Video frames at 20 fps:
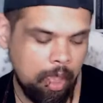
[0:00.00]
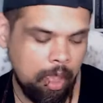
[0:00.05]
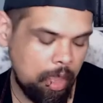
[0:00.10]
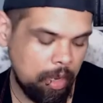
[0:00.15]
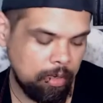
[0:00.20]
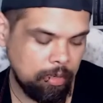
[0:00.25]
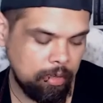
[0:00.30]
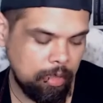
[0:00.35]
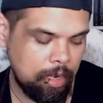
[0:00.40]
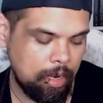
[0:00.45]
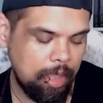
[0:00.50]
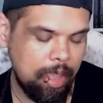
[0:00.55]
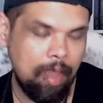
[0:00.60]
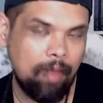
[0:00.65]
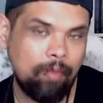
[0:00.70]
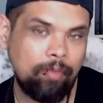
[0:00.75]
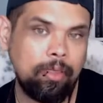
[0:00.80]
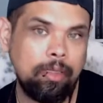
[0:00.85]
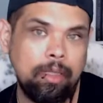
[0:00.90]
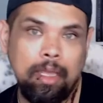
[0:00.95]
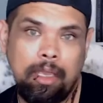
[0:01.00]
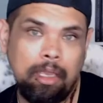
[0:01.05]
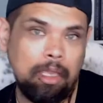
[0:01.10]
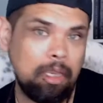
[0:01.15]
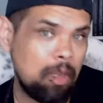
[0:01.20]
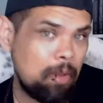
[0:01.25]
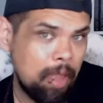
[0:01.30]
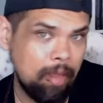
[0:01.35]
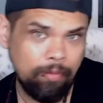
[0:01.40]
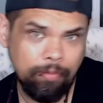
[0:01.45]
And then I have to, like,
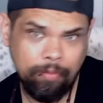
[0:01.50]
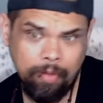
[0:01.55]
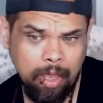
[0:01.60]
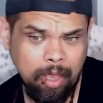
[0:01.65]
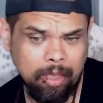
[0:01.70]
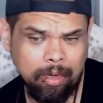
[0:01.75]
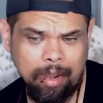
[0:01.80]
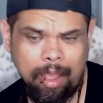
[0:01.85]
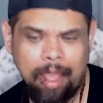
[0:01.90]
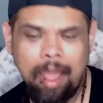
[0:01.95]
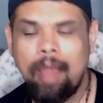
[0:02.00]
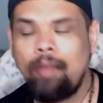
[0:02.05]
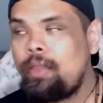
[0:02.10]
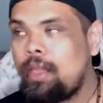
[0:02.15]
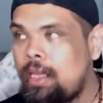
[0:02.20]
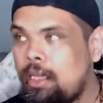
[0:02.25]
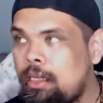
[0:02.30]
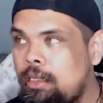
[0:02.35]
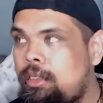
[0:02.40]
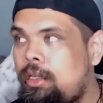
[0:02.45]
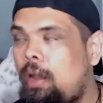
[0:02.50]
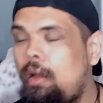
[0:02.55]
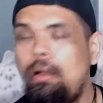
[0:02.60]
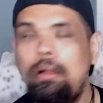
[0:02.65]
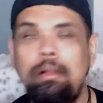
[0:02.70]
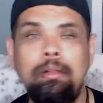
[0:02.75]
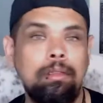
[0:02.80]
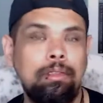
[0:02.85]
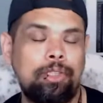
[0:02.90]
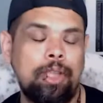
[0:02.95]
have fun. I have to
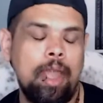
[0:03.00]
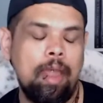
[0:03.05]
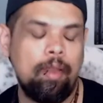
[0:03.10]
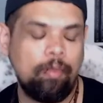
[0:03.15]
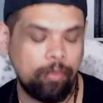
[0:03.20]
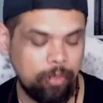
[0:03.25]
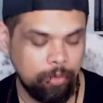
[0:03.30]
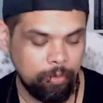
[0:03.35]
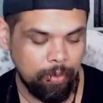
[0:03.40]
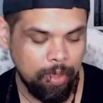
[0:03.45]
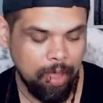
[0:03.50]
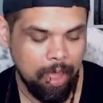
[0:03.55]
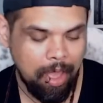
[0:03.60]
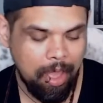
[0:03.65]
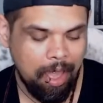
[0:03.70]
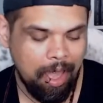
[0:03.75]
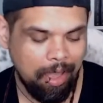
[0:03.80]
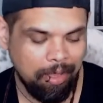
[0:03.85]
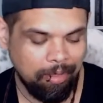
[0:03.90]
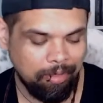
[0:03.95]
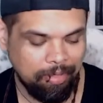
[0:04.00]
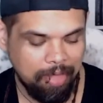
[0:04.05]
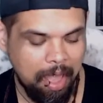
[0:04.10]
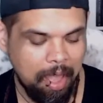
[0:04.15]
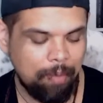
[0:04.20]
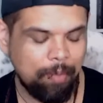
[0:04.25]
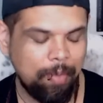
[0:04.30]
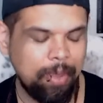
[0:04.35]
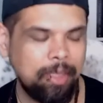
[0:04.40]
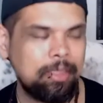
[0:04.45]
indulge. I have to
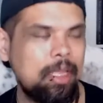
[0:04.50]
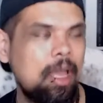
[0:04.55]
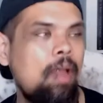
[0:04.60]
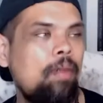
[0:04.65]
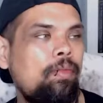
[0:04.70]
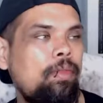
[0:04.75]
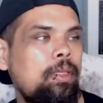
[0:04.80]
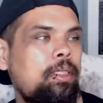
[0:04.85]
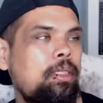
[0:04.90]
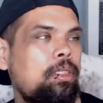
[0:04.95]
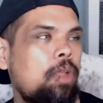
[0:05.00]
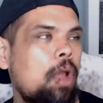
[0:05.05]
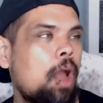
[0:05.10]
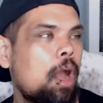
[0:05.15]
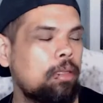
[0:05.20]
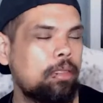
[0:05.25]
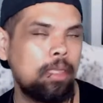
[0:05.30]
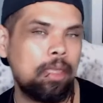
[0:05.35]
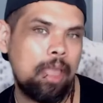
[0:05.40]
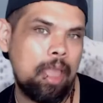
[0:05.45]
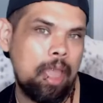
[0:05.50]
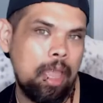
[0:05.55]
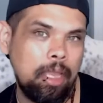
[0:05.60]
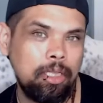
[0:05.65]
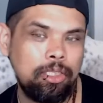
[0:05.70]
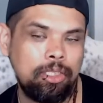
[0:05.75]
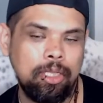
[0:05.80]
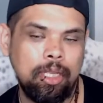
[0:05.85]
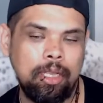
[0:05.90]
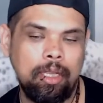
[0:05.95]
allow myself this
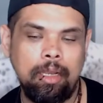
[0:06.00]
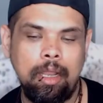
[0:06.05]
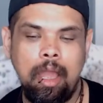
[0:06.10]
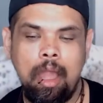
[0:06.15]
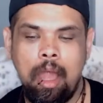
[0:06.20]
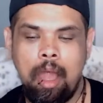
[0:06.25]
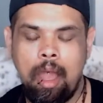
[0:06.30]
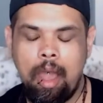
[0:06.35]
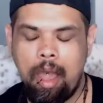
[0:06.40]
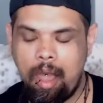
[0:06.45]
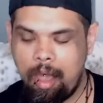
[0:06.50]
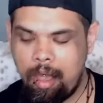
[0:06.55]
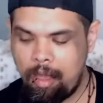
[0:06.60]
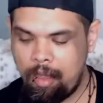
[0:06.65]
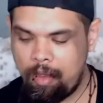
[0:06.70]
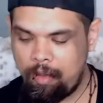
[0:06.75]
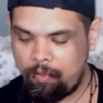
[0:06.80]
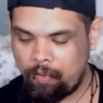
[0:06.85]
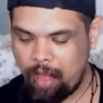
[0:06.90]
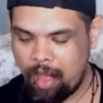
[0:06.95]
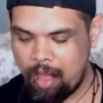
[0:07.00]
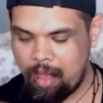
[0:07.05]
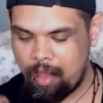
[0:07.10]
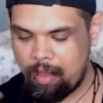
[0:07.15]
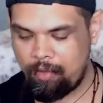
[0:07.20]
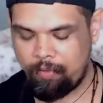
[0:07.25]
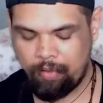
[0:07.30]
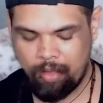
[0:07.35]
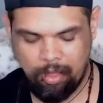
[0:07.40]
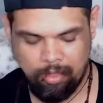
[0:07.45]
intoxication of
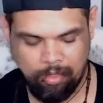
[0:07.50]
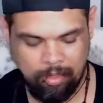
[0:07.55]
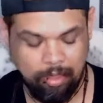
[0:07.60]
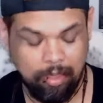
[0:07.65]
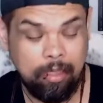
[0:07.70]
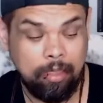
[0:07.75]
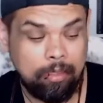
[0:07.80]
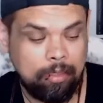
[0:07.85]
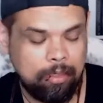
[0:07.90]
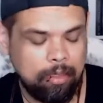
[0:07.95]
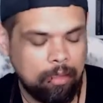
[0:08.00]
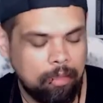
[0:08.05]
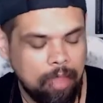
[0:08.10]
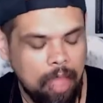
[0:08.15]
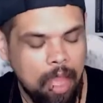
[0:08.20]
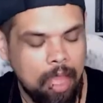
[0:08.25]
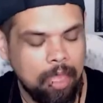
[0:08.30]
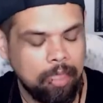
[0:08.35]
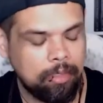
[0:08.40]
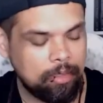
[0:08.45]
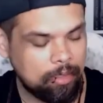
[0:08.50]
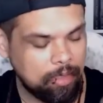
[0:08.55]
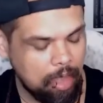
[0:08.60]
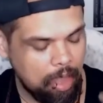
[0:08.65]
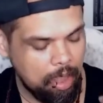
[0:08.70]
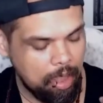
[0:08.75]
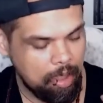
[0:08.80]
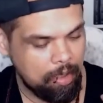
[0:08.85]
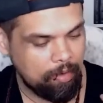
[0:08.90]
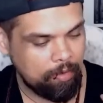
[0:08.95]
this lust
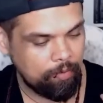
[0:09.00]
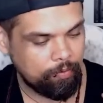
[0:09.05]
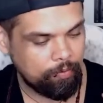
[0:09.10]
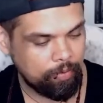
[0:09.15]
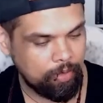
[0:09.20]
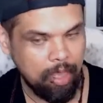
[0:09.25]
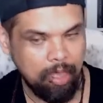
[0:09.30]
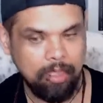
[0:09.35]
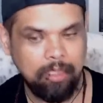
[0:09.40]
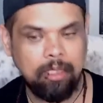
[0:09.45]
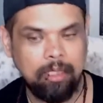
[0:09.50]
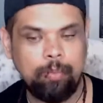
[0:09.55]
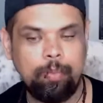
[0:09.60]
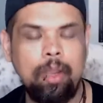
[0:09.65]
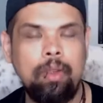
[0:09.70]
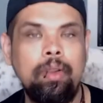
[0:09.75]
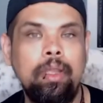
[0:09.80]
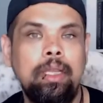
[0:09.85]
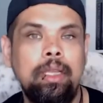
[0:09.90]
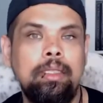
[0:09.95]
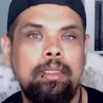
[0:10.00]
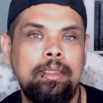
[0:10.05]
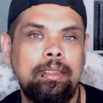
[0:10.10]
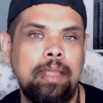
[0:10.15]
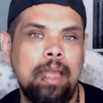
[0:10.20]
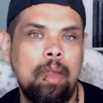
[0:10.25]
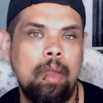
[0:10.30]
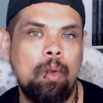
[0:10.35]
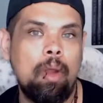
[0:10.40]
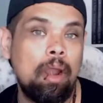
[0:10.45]
of the experiences
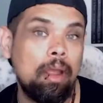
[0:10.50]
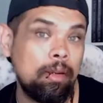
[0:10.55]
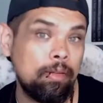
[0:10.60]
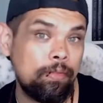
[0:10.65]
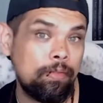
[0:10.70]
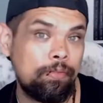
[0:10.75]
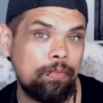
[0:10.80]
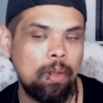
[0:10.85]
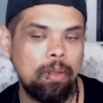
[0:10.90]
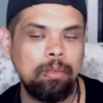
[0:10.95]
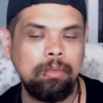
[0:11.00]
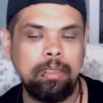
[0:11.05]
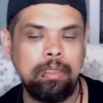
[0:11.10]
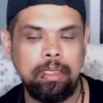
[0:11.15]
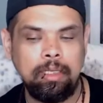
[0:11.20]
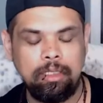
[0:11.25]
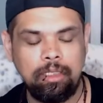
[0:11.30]
that are unfolding.